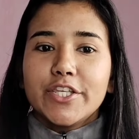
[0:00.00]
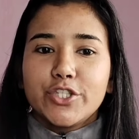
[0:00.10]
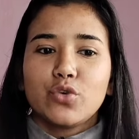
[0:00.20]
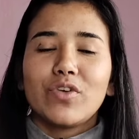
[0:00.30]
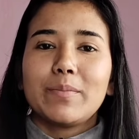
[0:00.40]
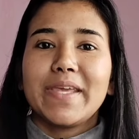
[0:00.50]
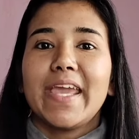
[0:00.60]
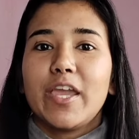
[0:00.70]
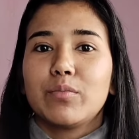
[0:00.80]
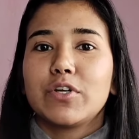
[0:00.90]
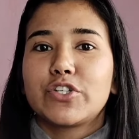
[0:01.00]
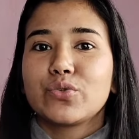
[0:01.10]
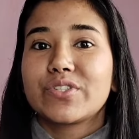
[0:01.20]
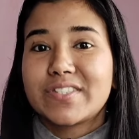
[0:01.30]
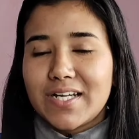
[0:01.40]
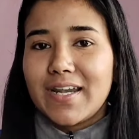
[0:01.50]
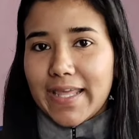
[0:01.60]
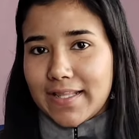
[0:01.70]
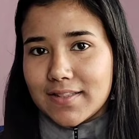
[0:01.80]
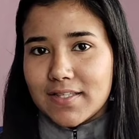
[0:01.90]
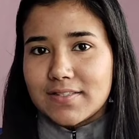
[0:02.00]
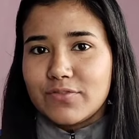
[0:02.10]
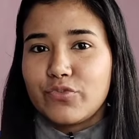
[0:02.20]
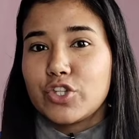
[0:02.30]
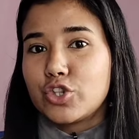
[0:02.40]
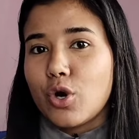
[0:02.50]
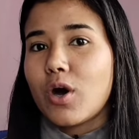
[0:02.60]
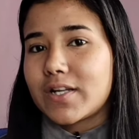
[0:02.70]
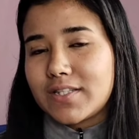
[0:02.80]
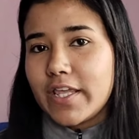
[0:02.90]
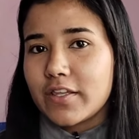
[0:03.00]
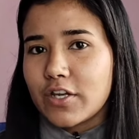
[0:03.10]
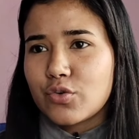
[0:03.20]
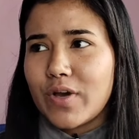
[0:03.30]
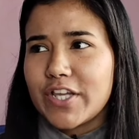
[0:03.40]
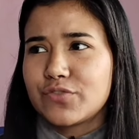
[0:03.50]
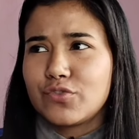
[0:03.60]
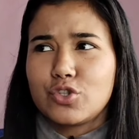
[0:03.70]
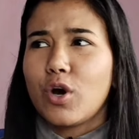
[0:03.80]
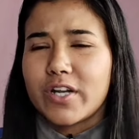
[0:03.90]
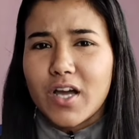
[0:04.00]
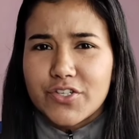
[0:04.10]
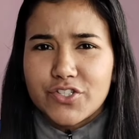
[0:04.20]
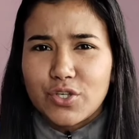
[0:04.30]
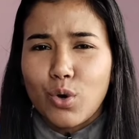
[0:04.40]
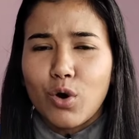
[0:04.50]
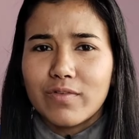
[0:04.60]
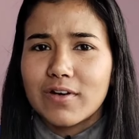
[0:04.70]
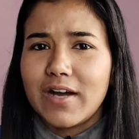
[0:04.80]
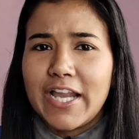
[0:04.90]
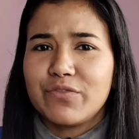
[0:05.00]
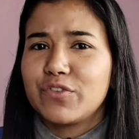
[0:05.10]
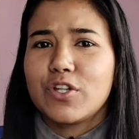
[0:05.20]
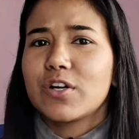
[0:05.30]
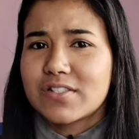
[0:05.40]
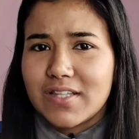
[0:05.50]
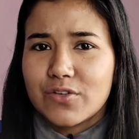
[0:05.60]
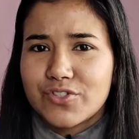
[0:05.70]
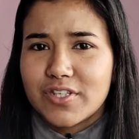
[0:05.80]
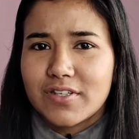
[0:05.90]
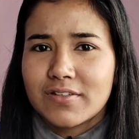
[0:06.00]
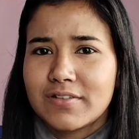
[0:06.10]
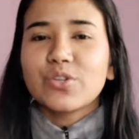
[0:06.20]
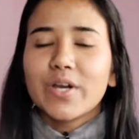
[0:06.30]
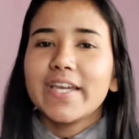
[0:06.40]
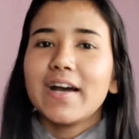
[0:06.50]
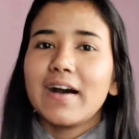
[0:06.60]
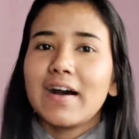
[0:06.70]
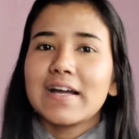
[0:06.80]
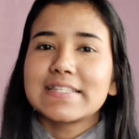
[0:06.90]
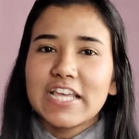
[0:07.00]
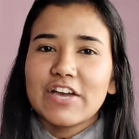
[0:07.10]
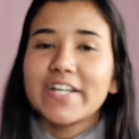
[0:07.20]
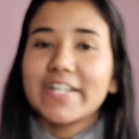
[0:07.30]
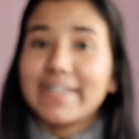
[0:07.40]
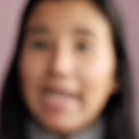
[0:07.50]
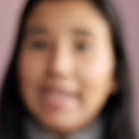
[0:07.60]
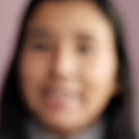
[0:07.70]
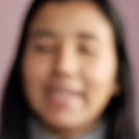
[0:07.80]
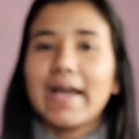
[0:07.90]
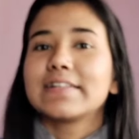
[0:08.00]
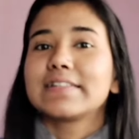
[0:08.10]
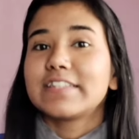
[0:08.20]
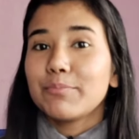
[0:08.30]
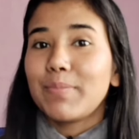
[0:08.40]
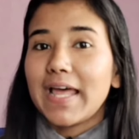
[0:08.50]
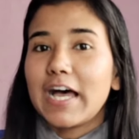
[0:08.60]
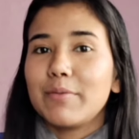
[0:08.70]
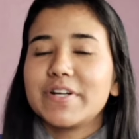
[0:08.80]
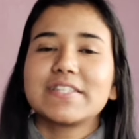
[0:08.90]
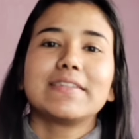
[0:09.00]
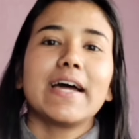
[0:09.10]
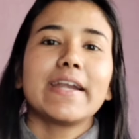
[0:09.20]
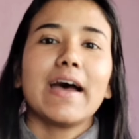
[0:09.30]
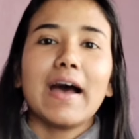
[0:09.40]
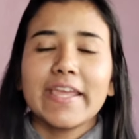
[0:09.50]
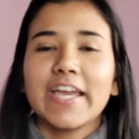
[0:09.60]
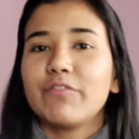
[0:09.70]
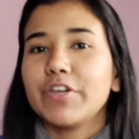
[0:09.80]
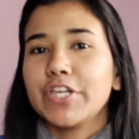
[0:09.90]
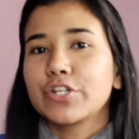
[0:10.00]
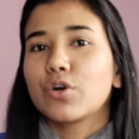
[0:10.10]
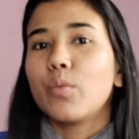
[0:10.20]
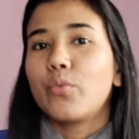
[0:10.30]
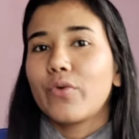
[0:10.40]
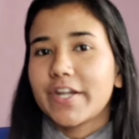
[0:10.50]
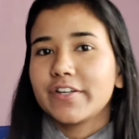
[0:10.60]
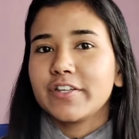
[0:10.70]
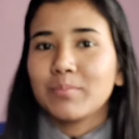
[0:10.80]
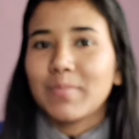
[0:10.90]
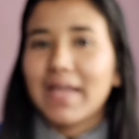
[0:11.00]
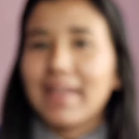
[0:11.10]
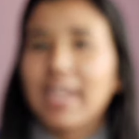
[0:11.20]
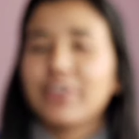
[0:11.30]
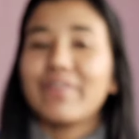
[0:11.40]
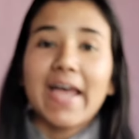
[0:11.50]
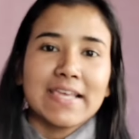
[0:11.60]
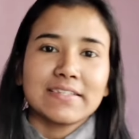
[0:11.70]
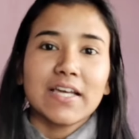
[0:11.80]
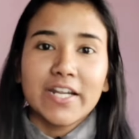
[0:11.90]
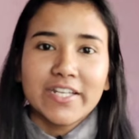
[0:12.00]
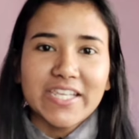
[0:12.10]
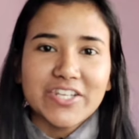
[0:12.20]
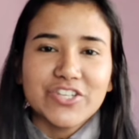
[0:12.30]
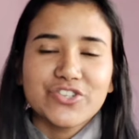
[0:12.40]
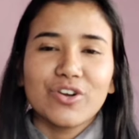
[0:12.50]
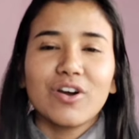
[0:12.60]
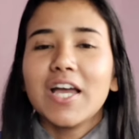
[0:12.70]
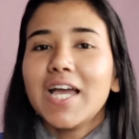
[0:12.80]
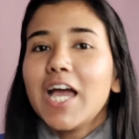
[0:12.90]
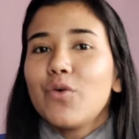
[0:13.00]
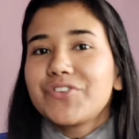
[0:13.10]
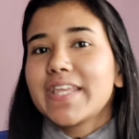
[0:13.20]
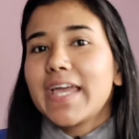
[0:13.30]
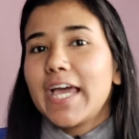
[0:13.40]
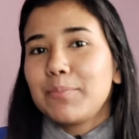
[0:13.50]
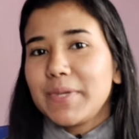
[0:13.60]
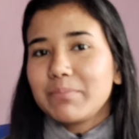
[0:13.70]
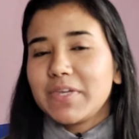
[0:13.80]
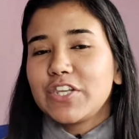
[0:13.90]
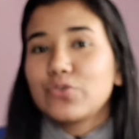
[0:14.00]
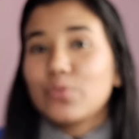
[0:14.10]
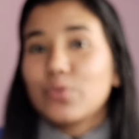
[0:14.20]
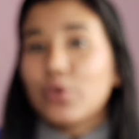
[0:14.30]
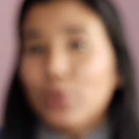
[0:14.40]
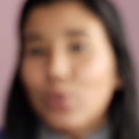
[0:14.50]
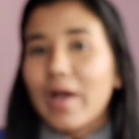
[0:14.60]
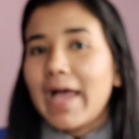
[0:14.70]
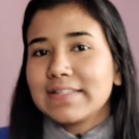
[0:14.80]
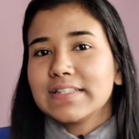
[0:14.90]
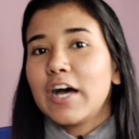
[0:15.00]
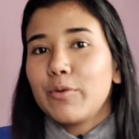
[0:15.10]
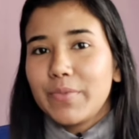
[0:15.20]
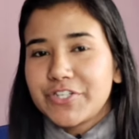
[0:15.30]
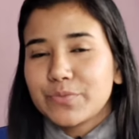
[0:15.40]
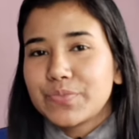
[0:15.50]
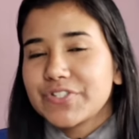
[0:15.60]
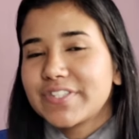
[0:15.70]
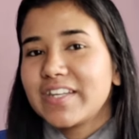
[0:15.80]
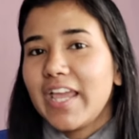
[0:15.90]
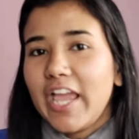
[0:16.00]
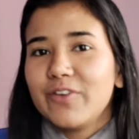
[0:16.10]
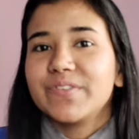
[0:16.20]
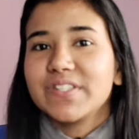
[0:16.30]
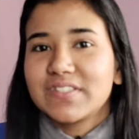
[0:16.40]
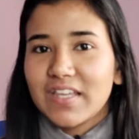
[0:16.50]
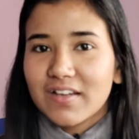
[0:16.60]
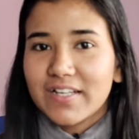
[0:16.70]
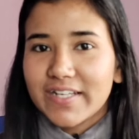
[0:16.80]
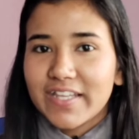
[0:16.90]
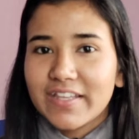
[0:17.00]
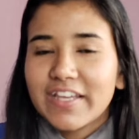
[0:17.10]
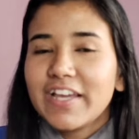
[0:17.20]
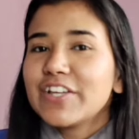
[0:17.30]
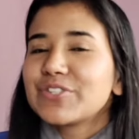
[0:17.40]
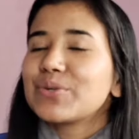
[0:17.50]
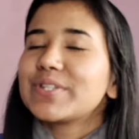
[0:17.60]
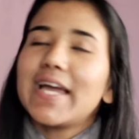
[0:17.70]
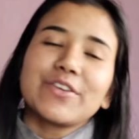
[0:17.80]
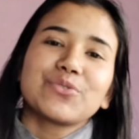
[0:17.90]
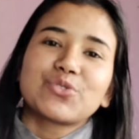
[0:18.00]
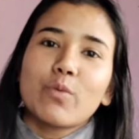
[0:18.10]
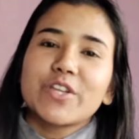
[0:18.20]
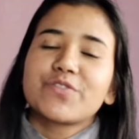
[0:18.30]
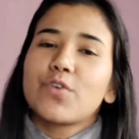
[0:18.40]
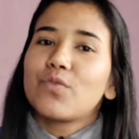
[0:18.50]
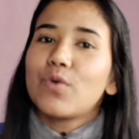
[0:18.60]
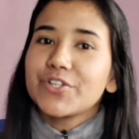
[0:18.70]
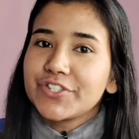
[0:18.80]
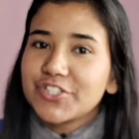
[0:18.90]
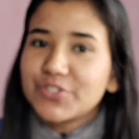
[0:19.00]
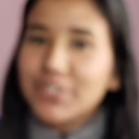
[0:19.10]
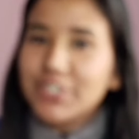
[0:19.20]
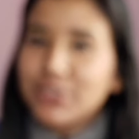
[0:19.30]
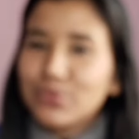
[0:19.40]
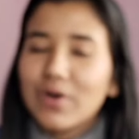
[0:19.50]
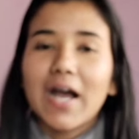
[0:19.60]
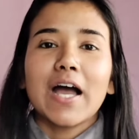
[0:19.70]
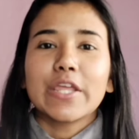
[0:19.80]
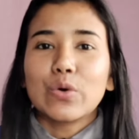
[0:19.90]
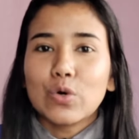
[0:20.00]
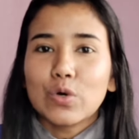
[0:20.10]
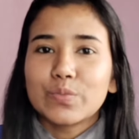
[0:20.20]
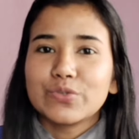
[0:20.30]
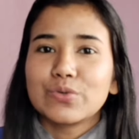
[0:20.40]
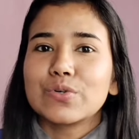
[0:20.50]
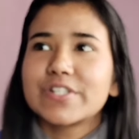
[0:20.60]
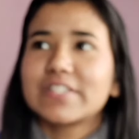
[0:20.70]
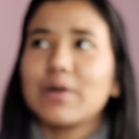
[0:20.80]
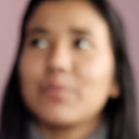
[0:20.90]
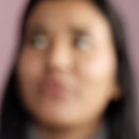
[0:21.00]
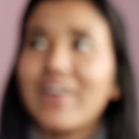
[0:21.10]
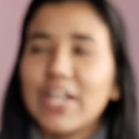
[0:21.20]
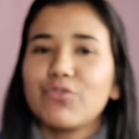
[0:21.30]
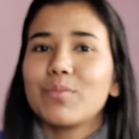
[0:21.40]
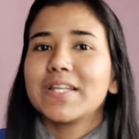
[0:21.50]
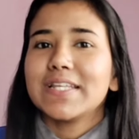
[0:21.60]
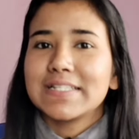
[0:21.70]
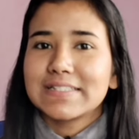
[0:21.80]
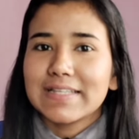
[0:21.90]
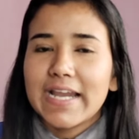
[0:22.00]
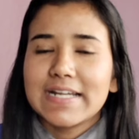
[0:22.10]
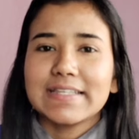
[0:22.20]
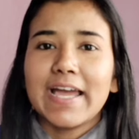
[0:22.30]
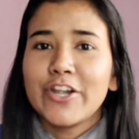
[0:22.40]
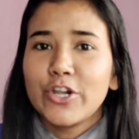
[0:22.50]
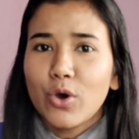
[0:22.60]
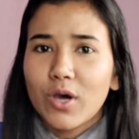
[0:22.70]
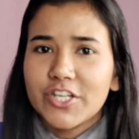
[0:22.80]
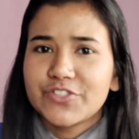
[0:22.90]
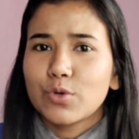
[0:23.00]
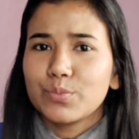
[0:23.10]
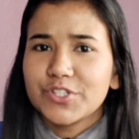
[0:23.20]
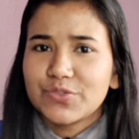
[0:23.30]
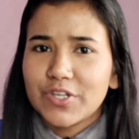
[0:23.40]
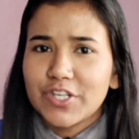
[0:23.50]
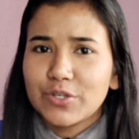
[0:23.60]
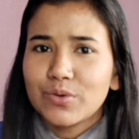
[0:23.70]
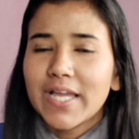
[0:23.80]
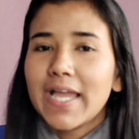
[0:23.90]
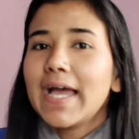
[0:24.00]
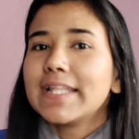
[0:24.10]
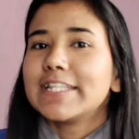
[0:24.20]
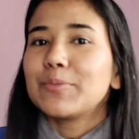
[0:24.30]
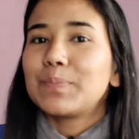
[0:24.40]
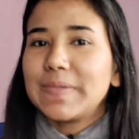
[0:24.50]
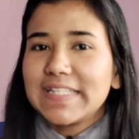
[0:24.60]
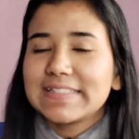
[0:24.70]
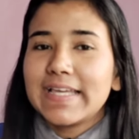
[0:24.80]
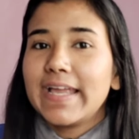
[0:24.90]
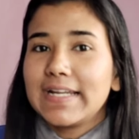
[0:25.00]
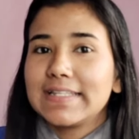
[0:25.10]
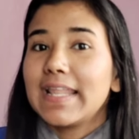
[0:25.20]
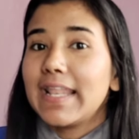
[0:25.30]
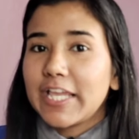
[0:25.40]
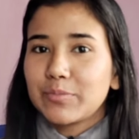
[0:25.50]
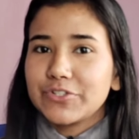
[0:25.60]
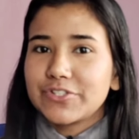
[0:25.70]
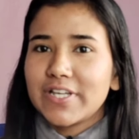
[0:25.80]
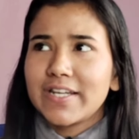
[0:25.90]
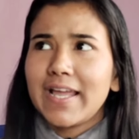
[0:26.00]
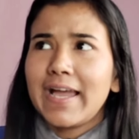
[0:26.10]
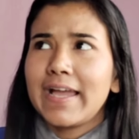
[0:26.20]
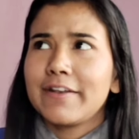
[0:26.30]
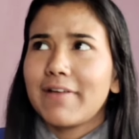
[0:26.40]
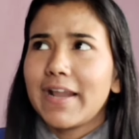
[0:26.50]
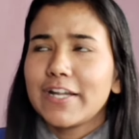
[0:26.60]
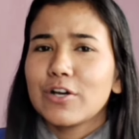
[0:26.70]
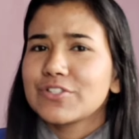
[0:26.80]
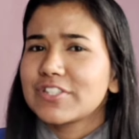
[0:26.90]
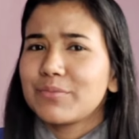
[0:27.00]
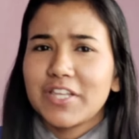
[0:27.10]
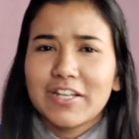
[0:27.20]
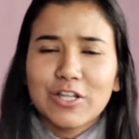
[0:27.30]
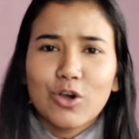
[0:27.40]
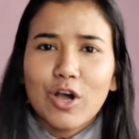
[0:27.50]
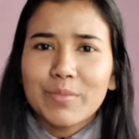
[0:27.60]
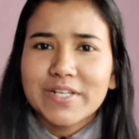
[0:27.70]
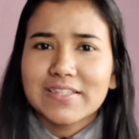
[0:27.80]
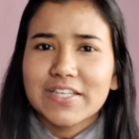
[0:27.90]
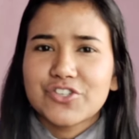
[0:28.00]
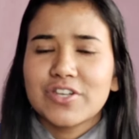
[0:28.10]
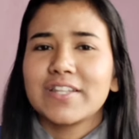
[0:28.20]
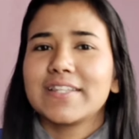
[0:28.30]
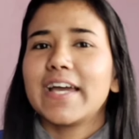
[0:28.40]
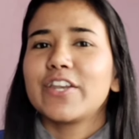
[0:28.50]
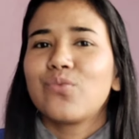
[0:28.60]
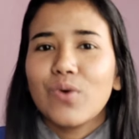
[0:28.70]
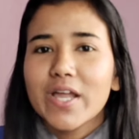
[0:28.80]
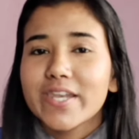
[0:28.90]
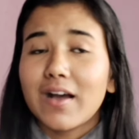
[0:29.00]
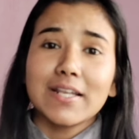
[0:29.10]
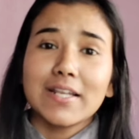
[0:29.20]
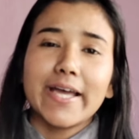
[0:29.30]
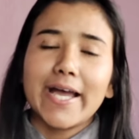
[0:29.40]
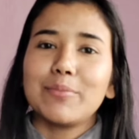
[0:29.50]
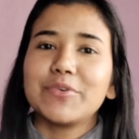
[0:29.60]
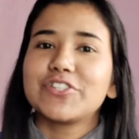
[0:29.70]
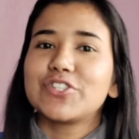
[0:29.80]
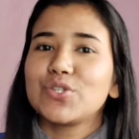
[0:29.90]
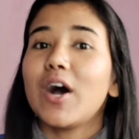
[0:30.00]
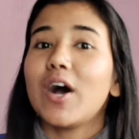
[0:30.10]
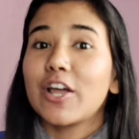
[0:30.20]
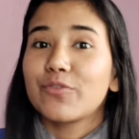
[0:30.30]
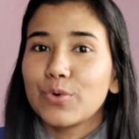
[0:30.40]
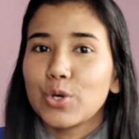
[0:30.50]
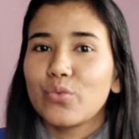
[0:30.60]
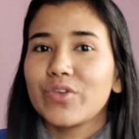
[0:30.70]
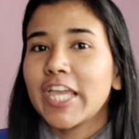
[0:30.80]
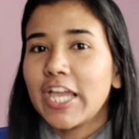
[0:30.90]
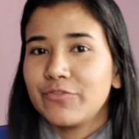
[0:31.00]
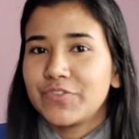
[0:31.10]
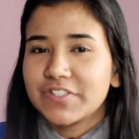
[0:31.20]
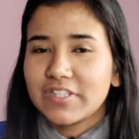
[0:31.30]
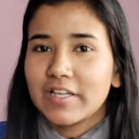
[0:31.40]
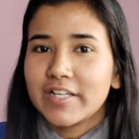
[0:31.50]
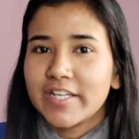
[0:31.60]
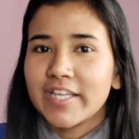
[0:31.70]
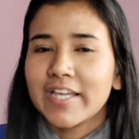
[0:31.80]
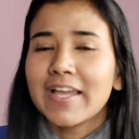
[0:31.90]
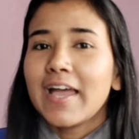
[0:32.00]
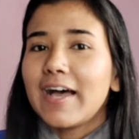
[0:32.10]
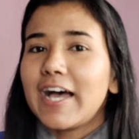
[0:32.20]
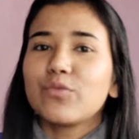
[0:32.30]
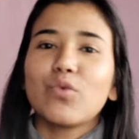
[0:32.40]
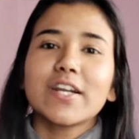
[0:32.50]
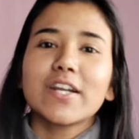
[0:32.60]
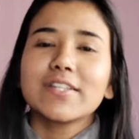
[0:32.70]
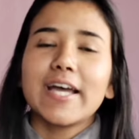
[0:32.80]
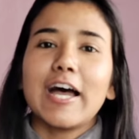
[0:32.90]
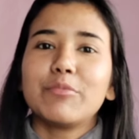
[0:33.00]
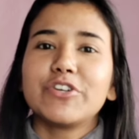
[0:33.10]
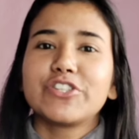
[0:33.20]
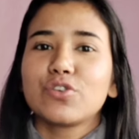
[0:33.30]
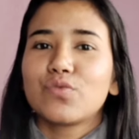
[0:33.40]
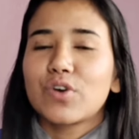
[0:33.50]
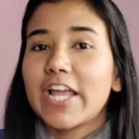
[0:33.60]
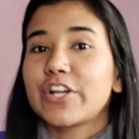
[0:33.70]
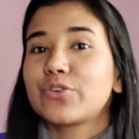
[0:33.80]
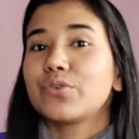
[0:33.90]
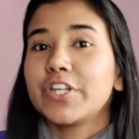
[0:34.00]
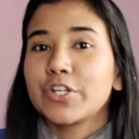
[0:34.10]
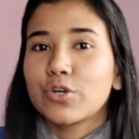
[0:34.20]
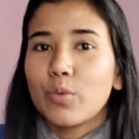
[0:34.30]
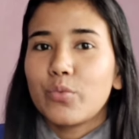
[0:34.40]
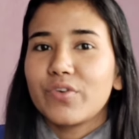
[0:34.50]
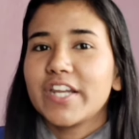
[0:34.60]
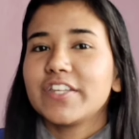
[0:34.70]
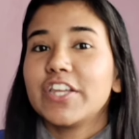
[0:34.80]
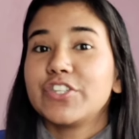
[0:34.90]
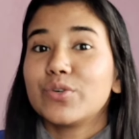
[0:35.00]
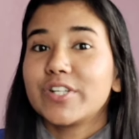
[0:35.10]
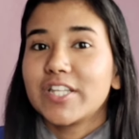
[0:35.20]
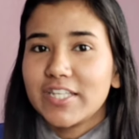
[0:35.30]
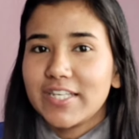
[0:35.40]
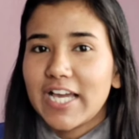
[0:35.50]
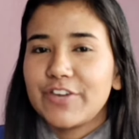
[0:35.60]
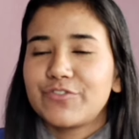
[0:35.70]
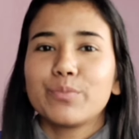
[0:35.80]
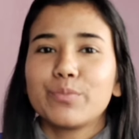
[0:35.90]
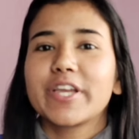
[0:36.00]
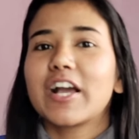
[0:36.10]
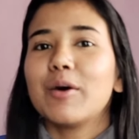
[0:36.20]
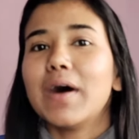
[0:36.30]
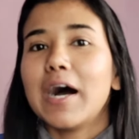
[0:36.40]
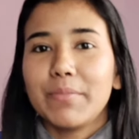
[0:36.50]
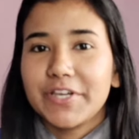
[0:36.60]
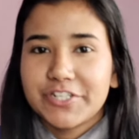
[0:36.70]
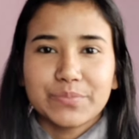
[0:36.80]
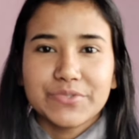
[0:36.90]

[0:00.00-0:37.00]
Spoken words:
you will be able to sit like this without thinking twice, without hunching over and without slouching. So here are 7 tiny and simple habits that I have incorporated in my life as a teenager, which is helping me to grow as a better person every single day. So thank you so much for watching this video. I hope you got some valuable insights and knowledge from this video. Then please hit the like button and write down something in the comment section, that what are the habits you are following every single day and what are the habits you would like to incorporate in your daily life to become a better